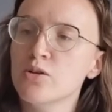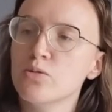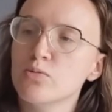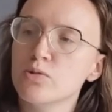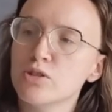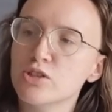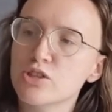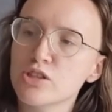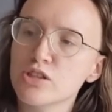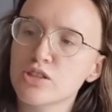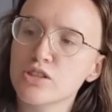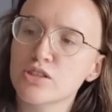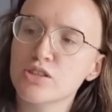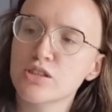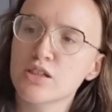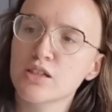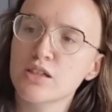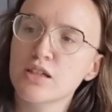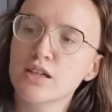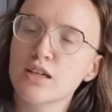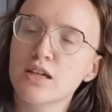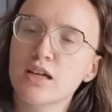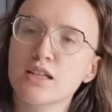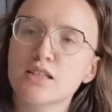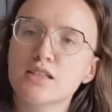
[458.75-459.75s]
which is
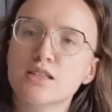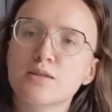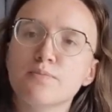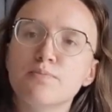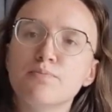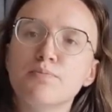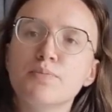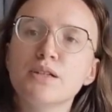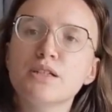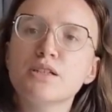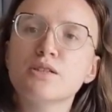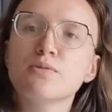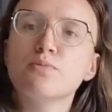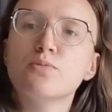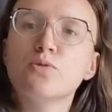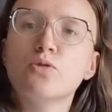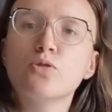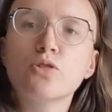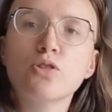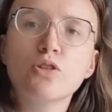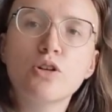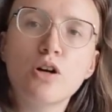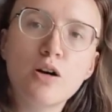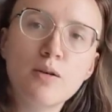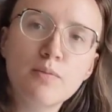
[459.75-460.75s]
It's a Bit
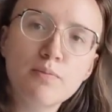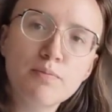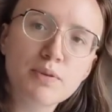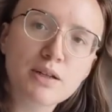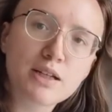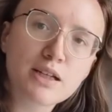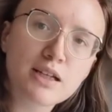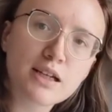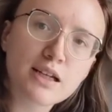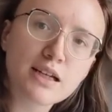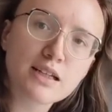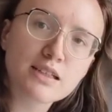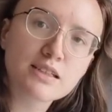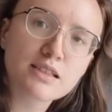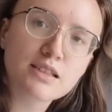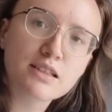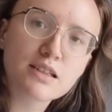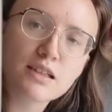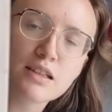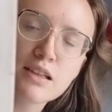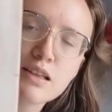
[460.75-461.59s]
More Complicated